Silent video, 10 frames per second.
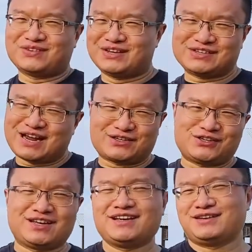is
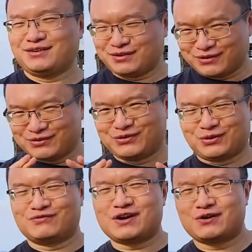actually
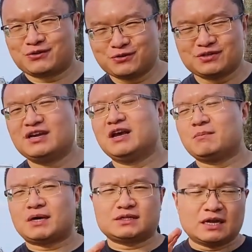not very good,
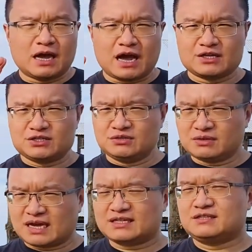but I do
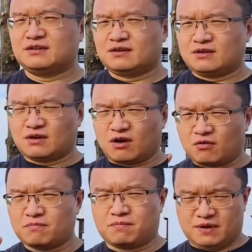that
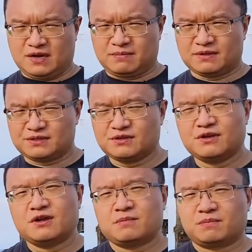on purpose
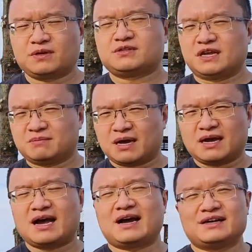because in
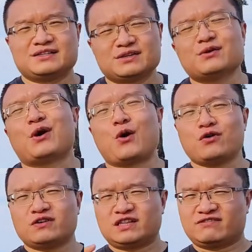my eyes,
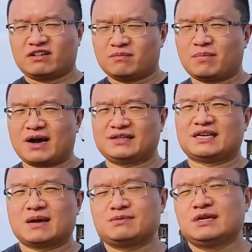overdeveloped
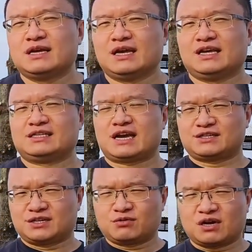biceps is
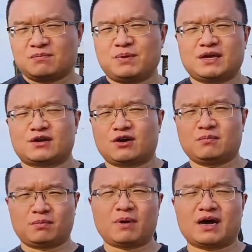actually quite a big
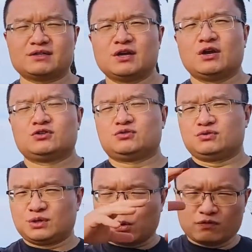compromise to
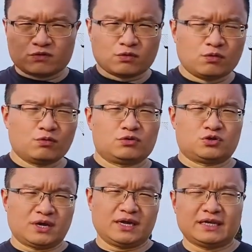the overall
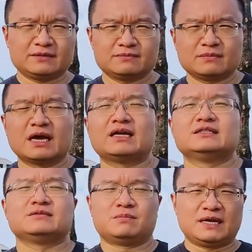training.
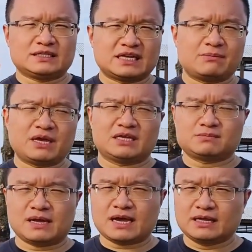And please let me
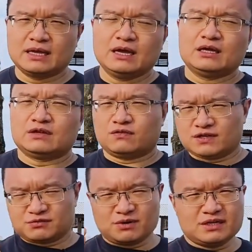explain. The
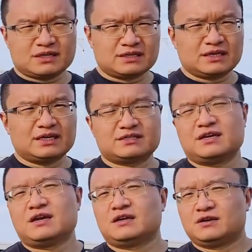first reason is
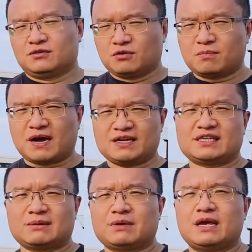your
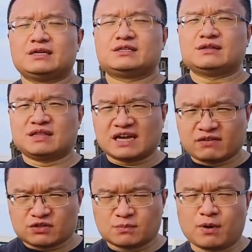bicep is
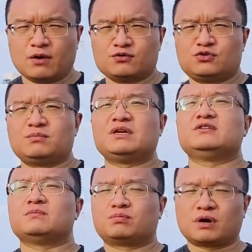never supposed to be
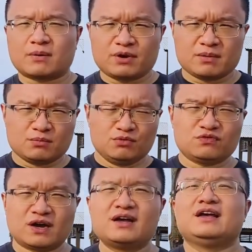the primary
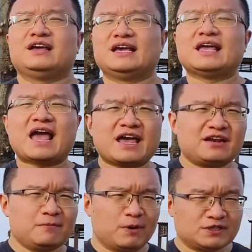mover in
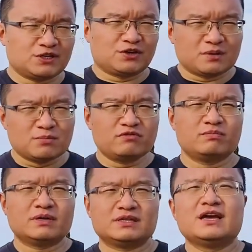any particular
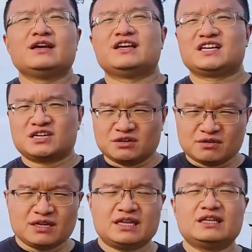movement,
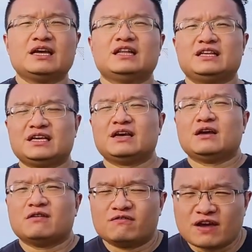including the
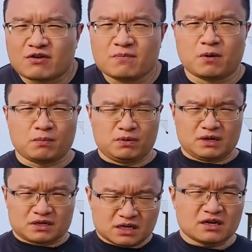very
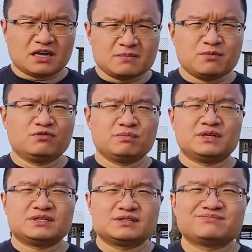popular curling
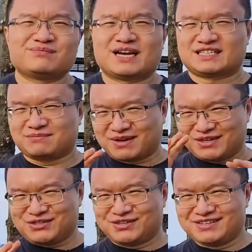movements. As I
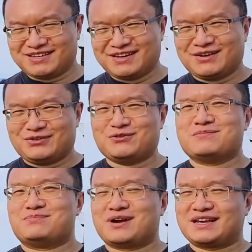mentioned, your
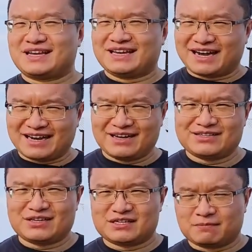
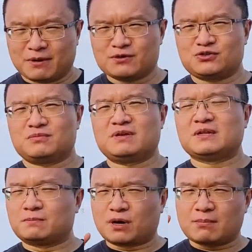brachialis is supposed to be
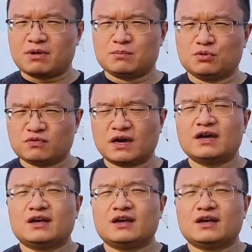the primary mover